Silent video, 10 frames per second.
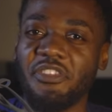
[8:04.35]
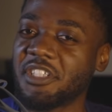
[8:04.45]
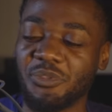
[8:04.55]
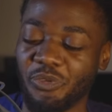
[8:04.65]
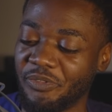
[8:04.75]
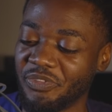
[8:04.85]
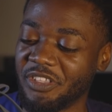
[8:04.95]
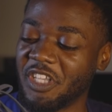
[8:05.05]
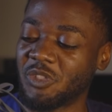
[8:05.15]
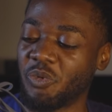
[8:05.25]
this one.
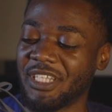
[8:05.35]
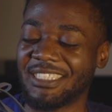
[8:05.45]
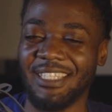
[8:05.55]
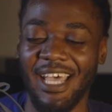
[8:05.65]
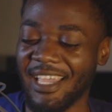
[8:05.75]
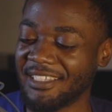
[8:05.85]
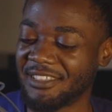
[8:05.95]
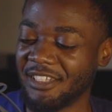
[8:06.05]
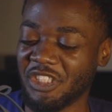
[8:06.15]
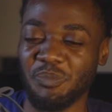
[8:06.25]
This one is
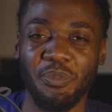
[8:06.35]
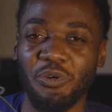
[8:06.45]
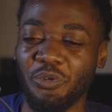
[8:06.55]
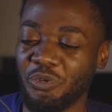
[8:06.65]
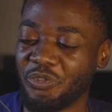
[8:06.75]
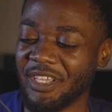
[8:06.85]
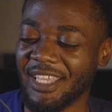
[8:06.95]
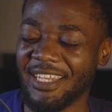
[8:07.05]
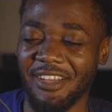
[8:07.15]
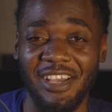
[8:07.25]
nice, smooth,
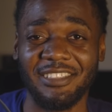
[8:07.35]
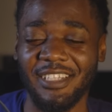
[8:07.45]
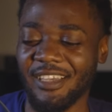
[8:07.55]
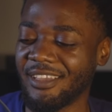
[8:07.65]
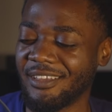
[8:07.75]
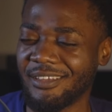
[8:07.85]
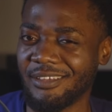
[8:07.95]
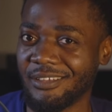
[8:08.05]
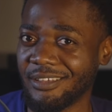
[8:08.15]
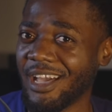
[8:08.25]
and dare I say,
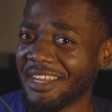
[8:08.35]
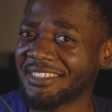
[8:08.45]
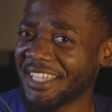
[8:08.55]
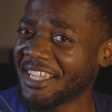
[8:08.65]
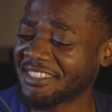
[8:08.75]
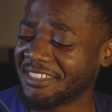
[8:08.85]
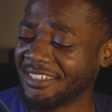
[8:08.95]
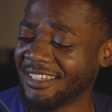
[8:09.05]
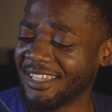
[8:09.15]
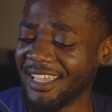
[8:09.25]
kind of sexy.
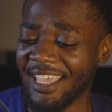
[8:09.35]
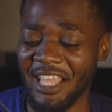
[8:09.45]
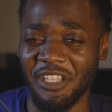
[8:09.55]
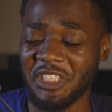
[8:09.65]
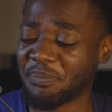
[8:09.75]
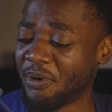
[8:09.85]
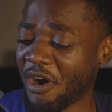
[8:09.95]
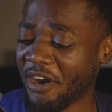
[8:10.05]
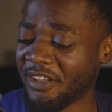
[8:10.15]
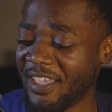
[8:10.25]
It looks the
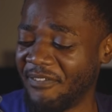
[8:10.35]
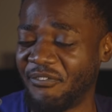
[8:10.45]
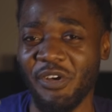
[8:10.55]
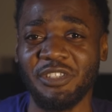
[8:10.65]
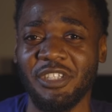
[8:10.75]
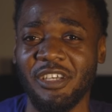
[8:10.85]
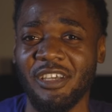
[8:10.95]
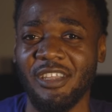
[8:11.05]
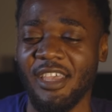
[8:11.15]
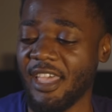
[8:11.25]
part, it feels
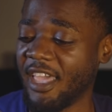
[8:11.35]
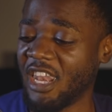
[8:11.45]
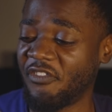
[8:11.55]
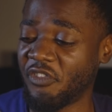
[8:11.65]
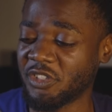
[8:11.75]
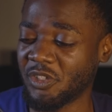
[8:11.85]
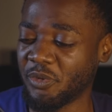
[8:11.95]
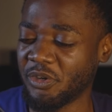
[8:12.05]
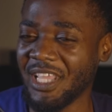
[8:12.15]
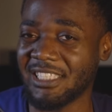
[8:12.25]
good, and if you're
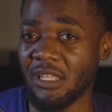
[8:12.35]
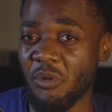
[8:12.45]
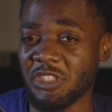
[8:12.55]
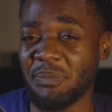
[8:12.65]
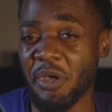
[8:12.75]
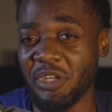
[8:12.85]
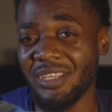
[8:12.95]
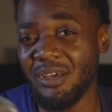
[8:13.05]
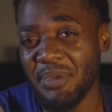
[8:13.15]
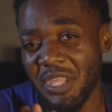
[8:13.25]
someone who needs a little more stability
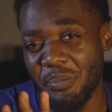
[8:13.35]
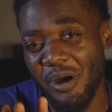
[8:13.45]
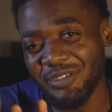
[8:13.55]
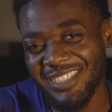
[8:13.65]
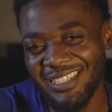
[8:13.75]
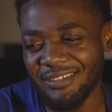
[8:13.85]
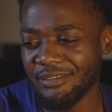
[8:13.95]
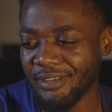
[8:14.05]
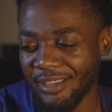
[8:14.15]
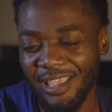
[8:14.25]
in the medial posting,
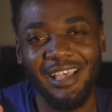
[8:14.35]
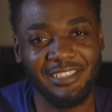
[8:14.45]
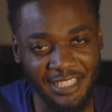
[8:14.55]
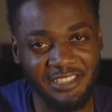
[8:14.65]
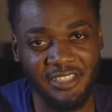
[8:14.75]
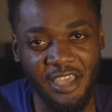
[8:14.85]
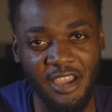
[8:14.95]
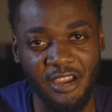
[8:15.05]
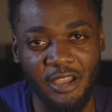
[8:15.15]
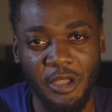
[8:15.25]
it's
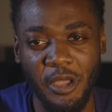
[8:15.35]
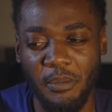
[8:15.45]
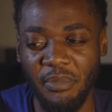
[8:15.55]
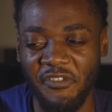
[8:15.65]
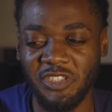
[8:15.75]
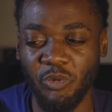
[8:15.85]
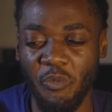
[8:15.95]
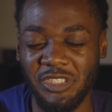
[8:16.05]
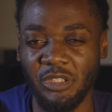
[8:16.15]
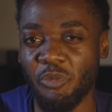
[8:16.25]
there. But if you're someone who
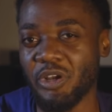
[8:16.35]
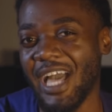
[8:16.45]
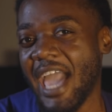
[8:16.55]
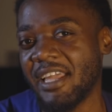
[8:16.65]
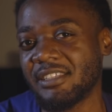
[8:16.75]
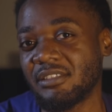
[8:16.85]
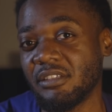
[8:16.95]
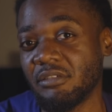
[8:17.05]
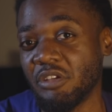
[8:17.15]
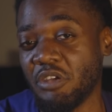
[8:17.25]
wants a little more guidance
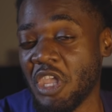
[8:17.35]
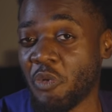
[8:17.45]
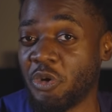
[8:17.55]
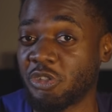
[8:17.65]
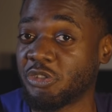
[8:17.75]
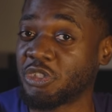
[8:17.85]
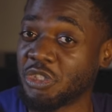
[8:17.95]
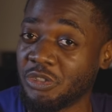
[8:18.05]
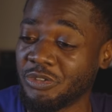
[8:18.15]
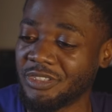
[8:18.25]
and you wear neutral
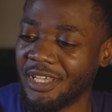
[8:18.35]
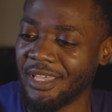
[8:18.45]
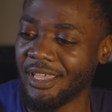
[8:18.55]
shoes,